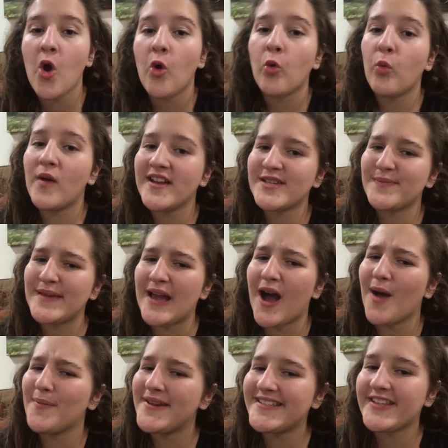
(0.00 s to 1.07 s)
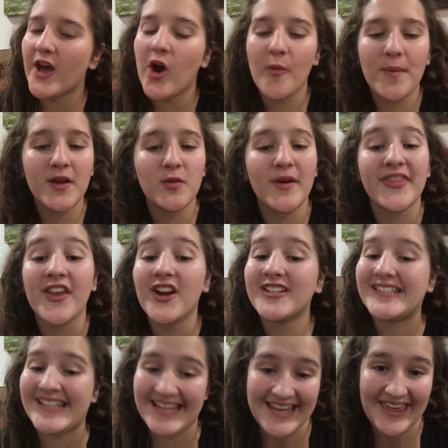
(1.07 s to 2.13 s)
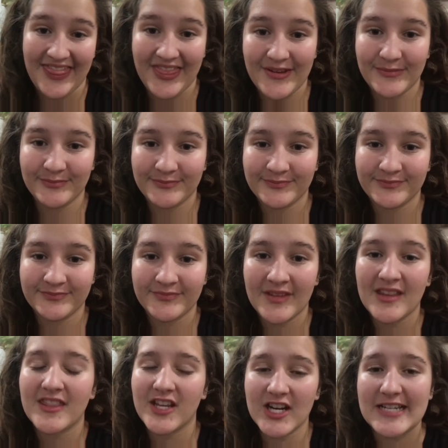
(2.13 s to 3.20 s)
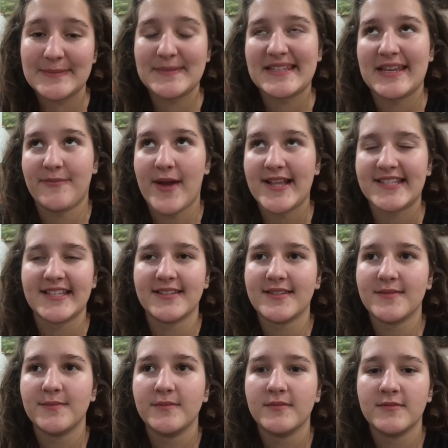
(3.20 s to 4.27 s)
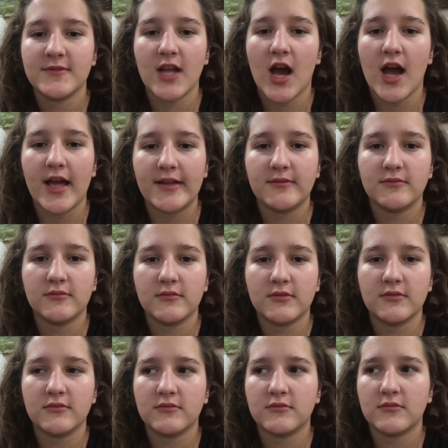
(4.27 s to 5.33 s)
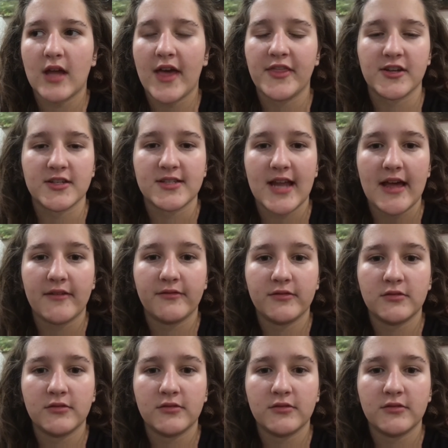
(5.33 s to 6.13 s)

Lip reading: Which we always open with our teeth. The Christmas Eve presents, not other stuff.